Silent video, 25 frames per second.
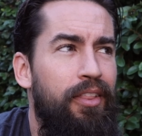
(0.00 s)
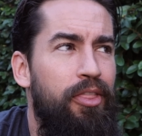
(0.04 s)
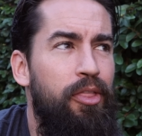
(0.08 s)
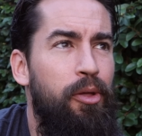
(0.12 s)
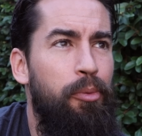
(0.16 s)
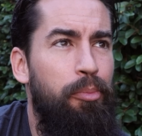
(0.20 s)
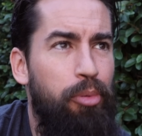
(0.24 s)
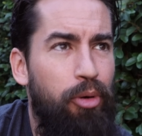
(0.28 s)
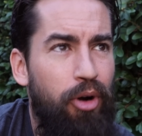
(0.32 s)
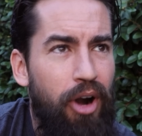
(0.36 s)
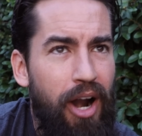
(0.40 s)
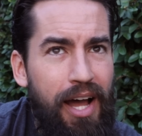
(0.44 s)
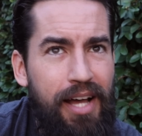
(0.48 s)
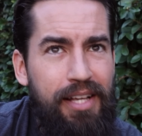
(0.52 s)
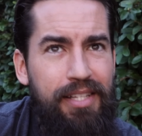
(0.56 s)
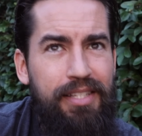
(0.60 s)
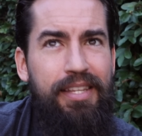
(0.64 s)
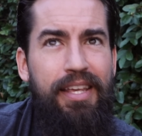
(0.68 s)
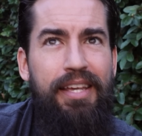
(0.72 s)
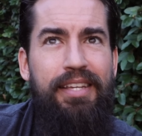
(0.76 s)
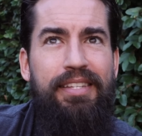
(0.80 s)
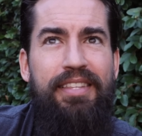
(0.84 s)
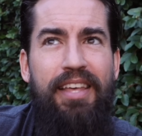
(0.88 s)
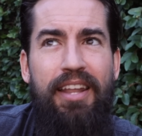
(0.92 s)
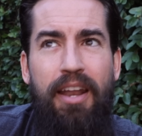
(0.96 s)
the
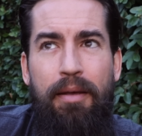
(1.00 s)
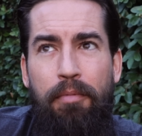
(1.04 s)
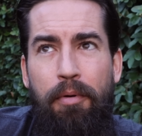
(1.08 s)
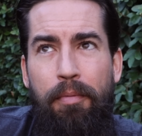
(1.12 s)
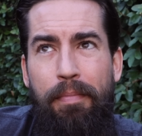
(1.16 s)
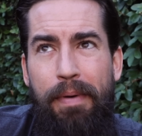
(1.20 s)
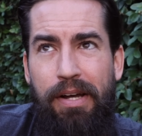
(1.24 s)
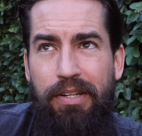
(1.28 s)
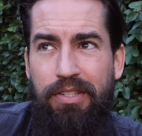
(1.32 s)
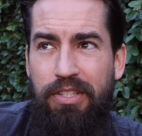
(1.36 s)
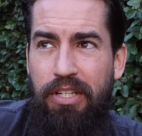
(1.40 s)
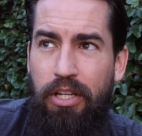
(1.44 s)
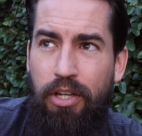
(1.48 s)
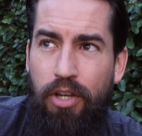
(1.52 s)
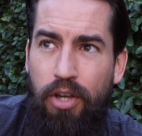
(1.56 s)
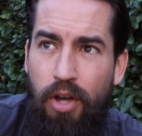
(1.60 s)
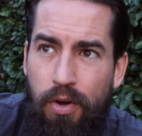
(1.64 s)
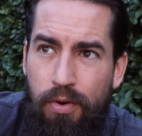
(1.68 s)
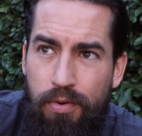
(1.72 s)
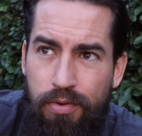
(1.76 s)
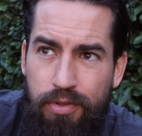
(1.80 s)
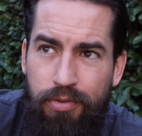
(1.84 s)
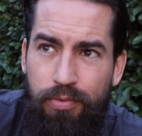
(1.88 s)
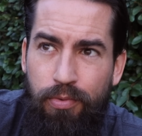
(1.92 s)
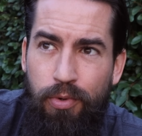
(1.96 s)
process that I'm about to
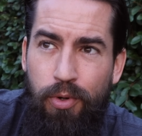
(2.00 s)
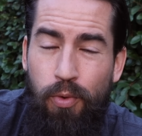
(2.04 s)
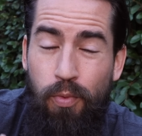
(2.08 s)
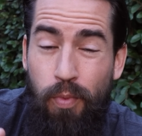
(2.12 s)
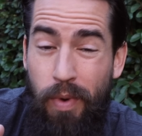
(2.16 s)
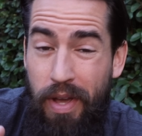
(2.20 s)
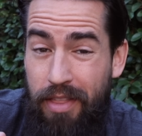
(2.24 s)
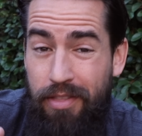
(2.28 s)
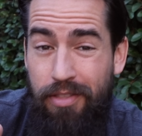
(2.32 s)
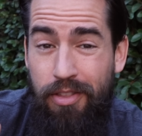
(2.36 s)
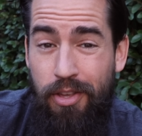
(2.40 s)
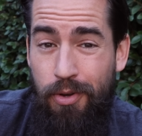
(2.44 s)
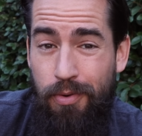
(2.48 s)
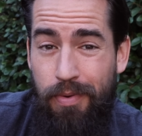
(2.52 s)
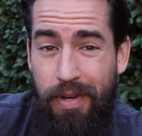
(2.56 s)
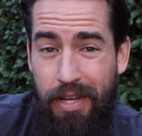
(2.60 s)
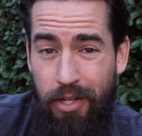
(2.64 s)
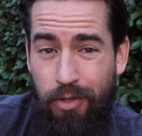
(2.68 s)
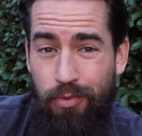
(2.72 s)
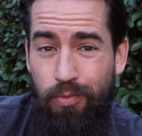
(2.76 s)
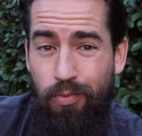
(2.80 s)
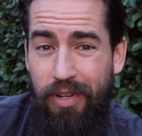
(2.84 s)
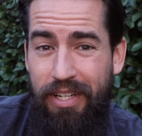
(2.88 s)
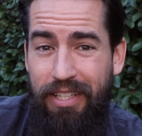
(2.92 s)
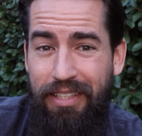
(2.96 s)
go through with you
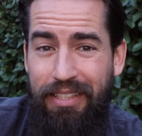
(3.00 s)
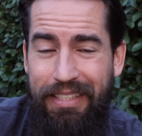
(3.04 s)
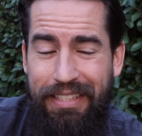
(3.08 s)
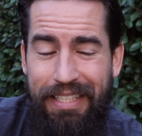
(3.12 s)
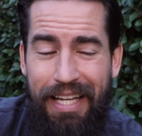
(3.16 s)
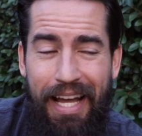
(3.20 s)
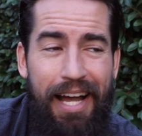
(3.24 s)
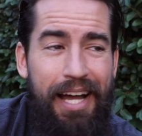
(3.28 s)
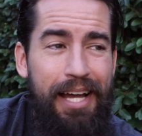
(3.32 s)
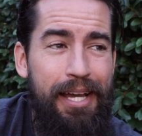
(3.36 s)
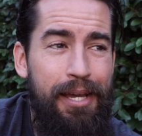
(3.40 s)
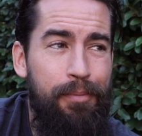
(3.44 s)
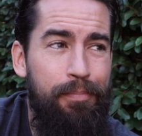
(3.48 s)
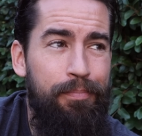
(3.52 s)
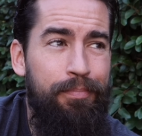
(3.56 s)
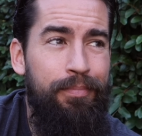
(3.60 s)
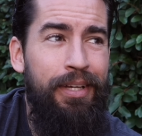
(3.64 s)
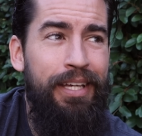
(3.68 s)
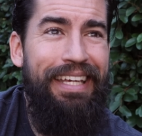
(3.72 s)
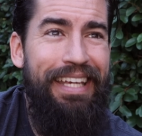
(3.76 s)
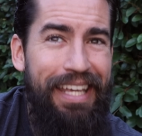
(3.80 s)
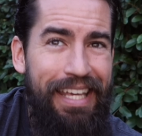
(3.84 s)
in real time